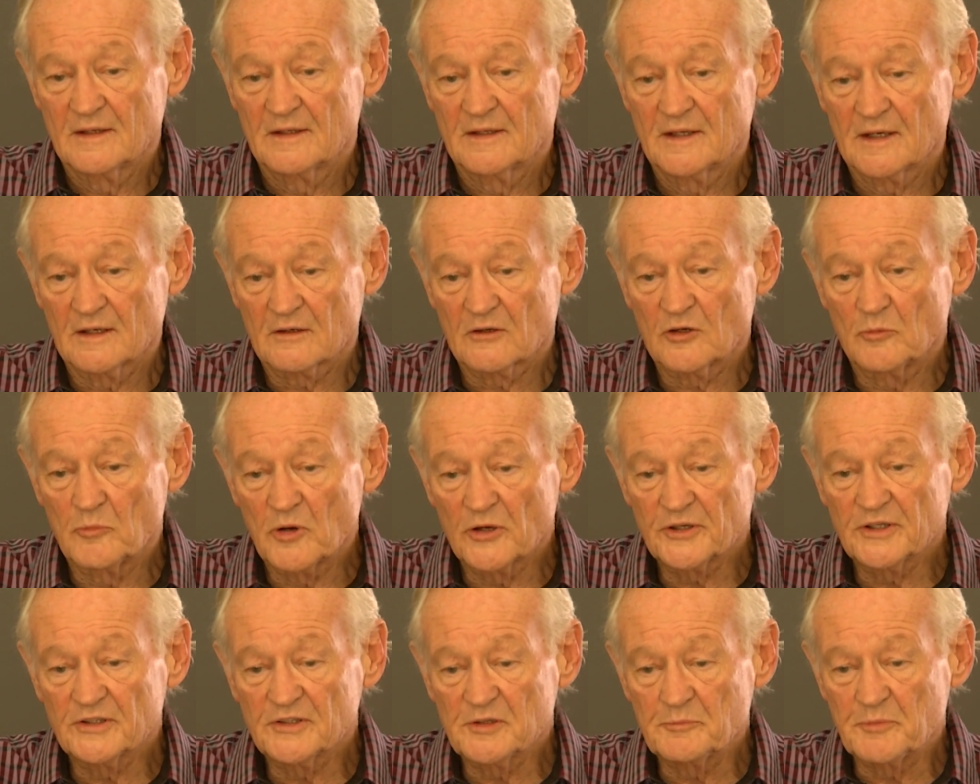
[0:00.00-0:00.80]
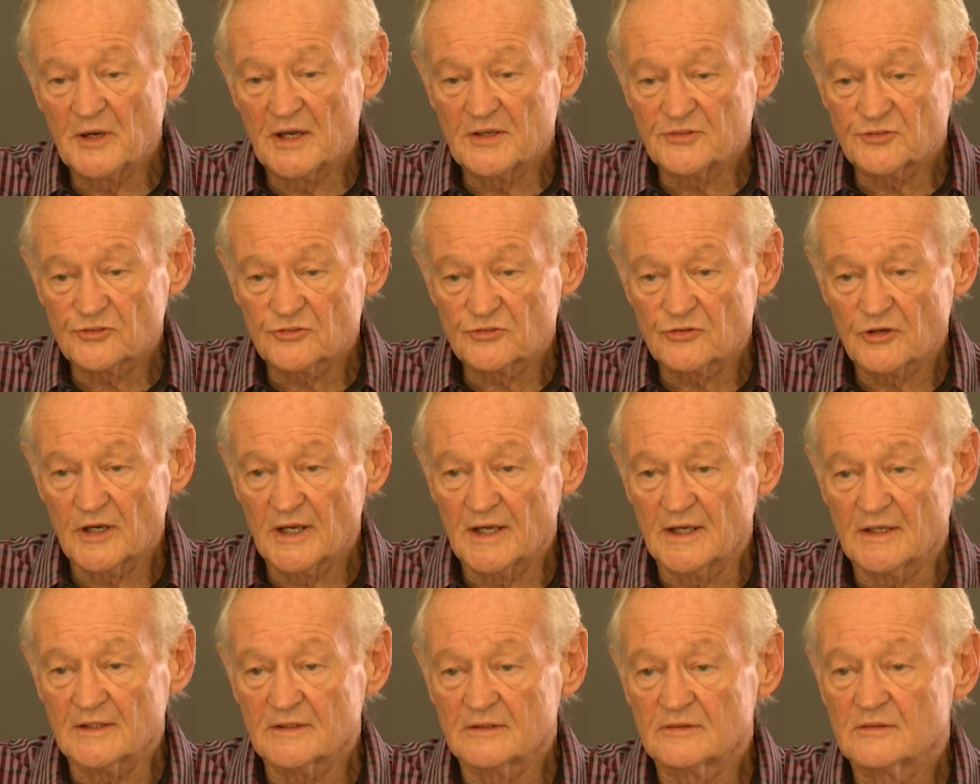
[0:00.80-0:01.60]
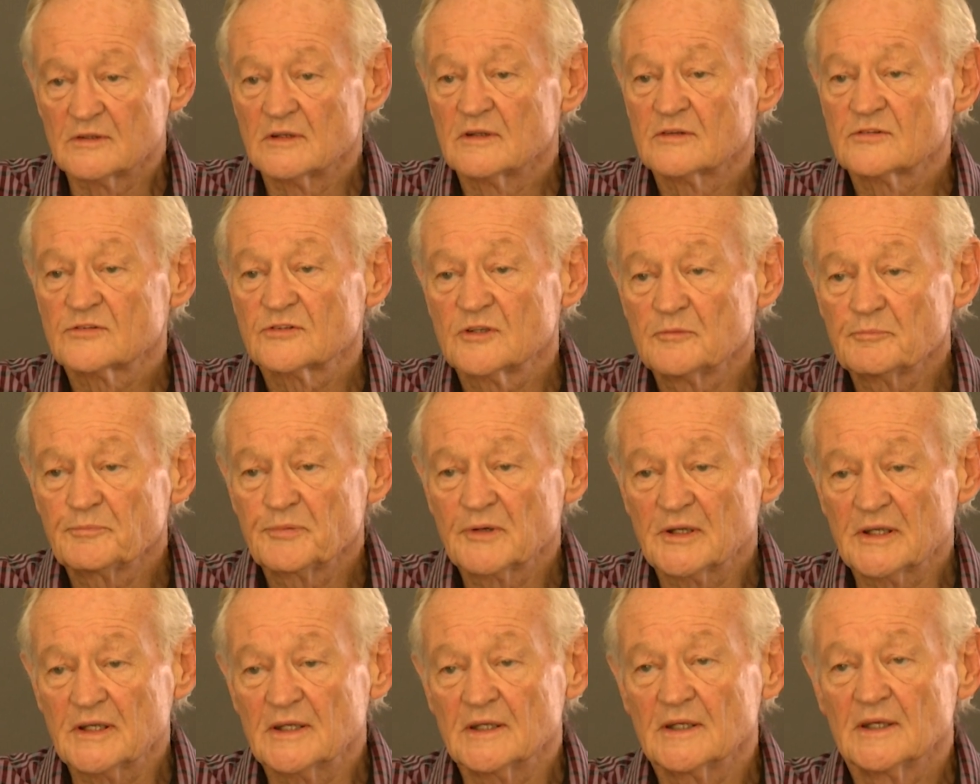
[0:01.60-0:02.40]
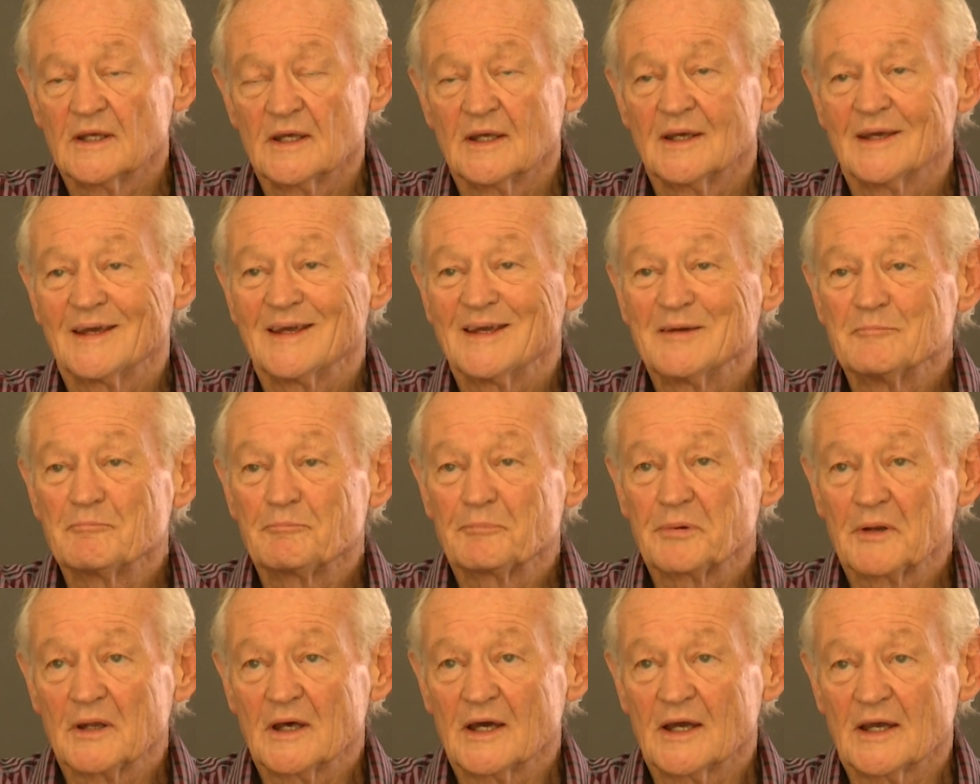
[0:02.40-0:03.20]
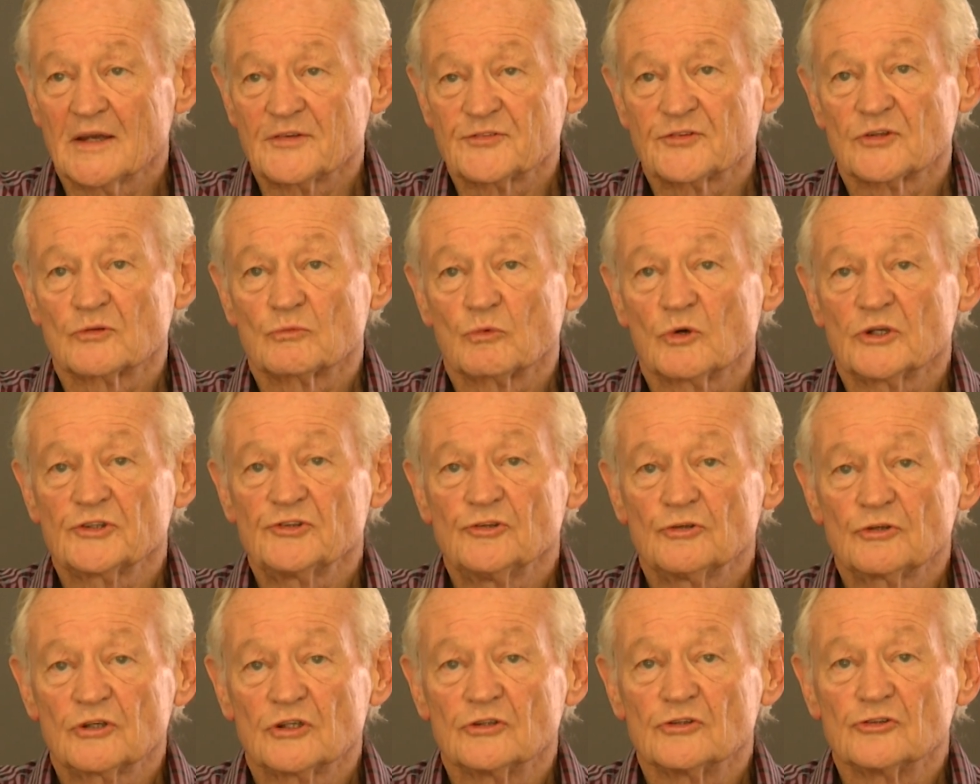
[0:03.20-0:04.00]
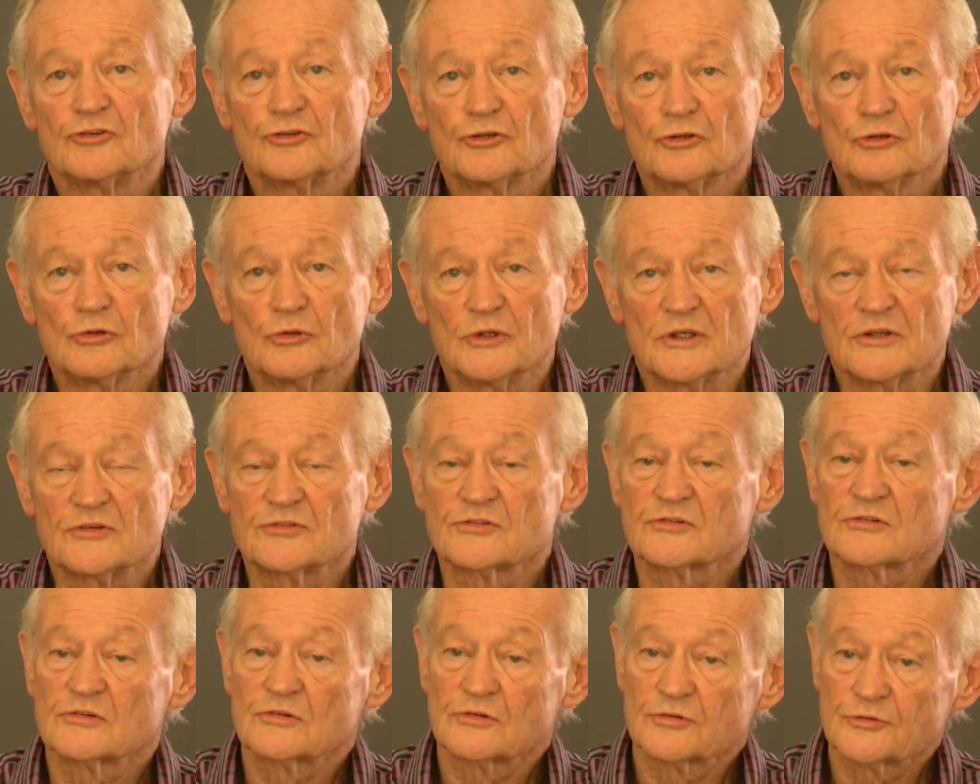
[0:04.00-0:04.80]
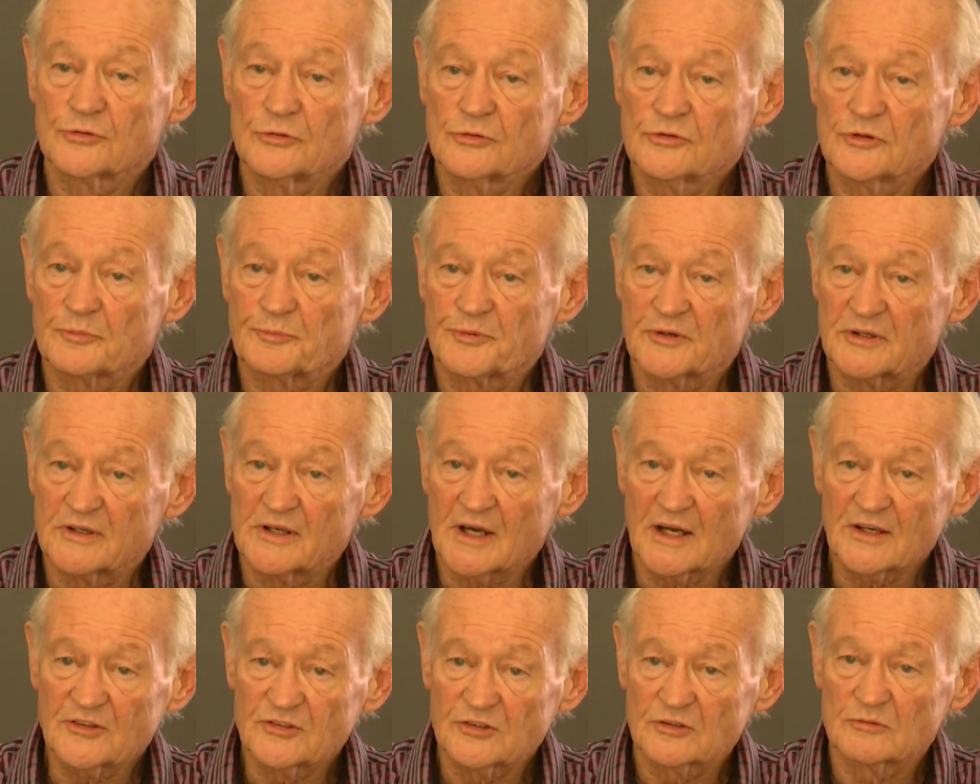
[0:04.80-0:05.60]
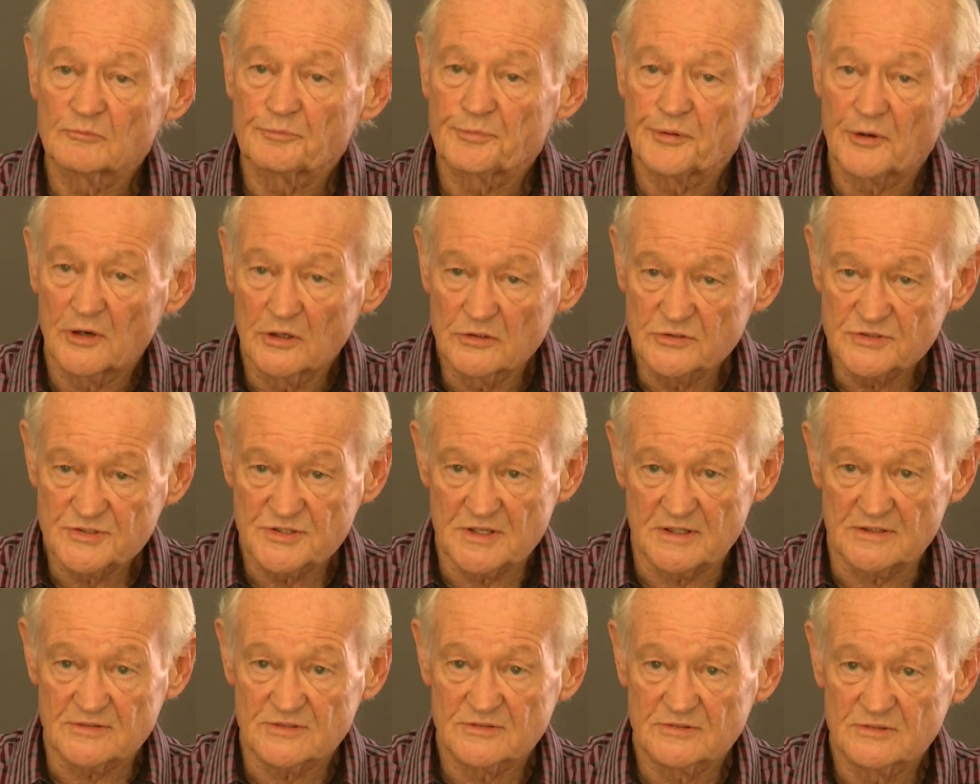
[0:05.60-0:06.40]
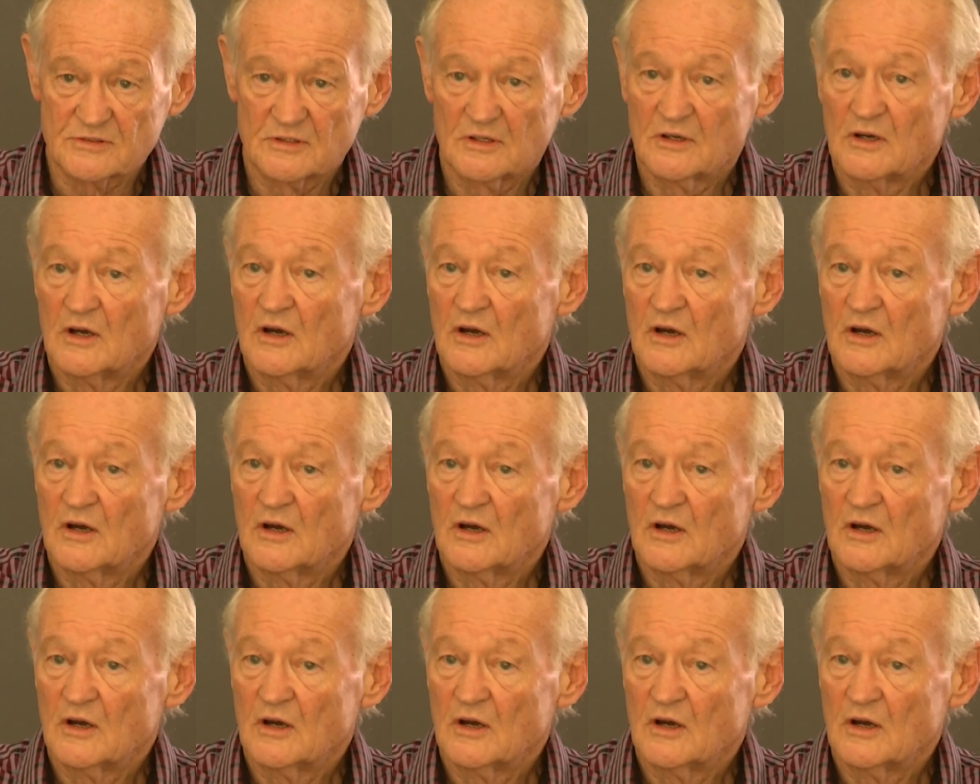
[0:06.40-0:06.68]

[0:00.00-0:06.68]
Now, commodity-based trade simply implies that what you can do is, through the production process